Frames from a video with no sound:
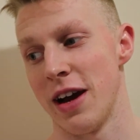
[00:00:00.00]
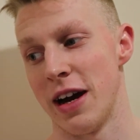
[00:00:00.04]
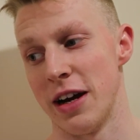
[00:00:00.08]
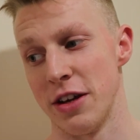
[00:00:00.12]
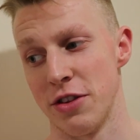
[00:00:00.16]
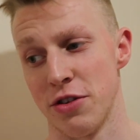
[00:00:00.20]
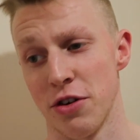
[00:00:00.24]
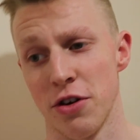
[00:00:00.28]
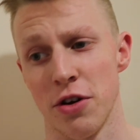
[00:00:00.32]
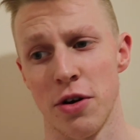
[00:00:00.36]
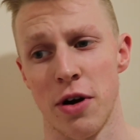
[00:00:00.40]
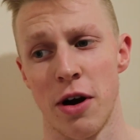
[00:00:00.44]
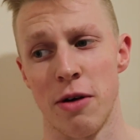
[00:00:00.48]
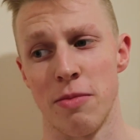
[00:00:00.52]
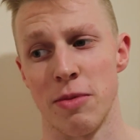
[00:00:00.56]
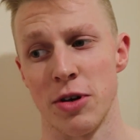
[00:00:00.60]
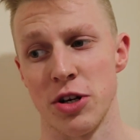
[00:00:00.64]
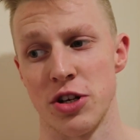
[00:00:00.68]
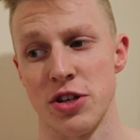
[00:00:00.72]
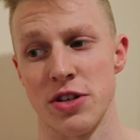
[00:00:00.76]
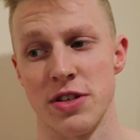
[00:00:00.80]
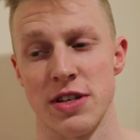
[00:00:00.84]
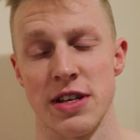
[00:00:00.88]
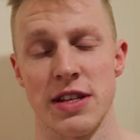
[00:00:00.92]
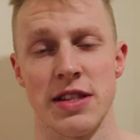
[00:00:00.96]
I don't know how
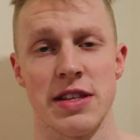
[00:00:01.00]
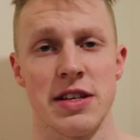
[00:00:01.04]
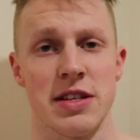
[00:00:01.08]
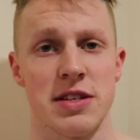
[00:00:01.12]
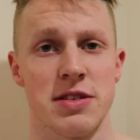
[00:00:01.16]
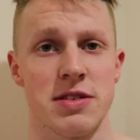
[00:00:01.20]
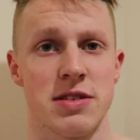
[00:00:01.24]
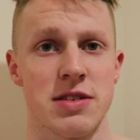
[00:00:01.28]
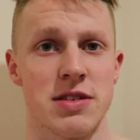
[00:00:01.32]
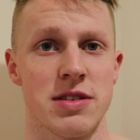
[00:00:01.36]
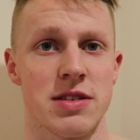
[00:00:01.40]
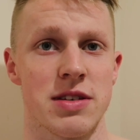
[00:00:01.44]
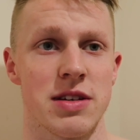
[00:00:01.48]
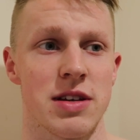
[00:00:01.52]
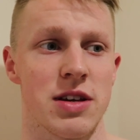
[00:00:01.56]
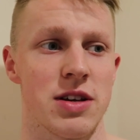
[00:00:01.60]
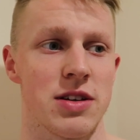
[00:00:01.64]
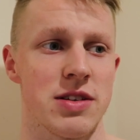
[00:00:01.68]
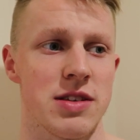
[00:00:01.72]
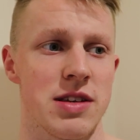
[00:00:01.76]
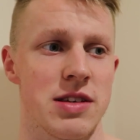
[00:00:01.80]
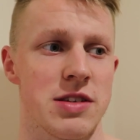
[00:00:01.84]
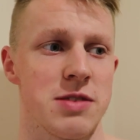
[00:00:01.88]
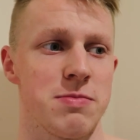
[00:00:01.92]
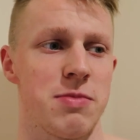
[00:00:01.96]
much is in this,
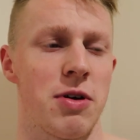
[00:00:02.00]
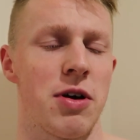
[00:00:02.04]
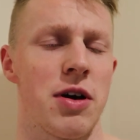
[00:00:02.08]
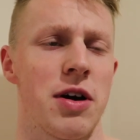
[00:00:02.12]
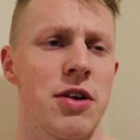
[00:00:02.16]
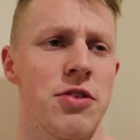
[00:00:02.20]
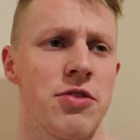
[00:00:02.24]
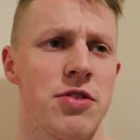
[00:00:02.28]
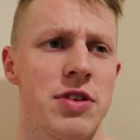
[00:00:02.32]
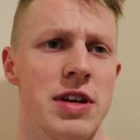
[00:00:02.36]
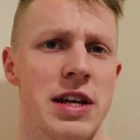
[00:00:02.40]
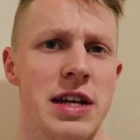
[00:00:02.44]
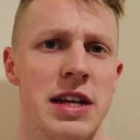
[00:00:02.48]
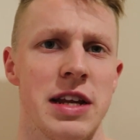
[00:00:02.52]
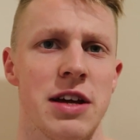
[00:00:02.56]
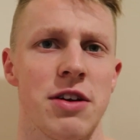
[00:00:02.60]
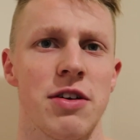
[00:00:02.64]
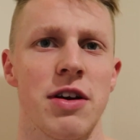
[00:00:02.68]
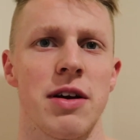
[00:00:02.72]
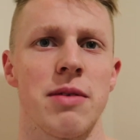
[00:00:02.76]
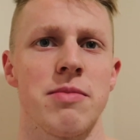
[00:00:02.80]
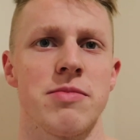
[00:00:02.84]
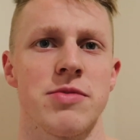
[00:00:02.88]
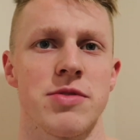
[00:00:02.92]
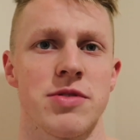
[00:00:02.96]
because it's about 180
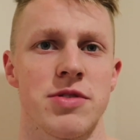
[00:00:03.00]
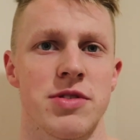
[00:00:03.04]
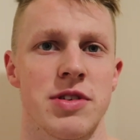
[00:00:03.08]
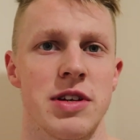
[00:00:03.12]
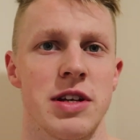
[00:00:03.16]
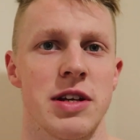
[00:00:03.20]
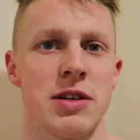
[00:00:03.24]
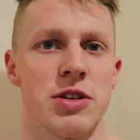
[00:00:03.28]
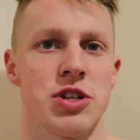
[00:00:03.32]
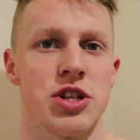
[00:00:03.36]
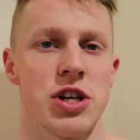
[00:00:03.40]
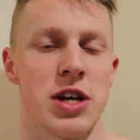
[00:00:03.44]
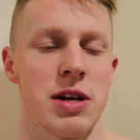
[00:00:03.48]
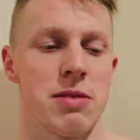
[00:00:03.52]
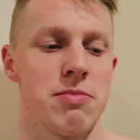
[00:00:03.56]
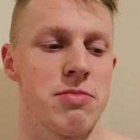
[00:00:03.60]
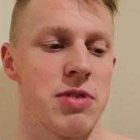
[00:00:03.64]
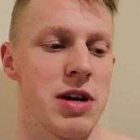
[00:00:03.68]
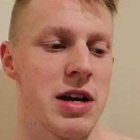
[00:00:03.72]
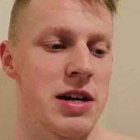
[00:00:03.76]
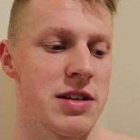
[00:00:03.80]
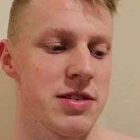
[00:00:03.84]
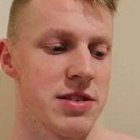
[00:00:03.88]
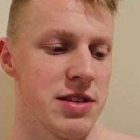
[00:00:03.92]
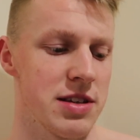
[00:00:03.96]
grams in a chicken
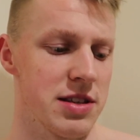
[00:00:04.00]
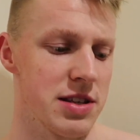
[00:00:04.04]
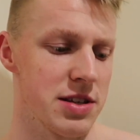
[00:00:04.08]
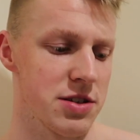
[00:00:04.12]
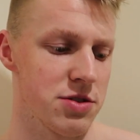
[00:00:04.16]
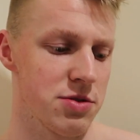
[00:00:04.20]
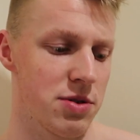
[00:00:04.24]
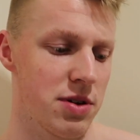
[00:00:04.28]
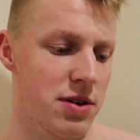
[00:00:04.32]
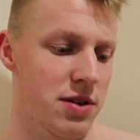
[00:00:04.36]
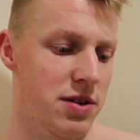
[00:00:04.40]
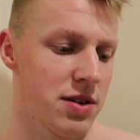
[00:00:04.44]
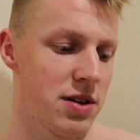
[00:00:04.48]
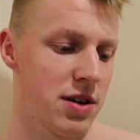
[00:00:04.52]
breast in this one.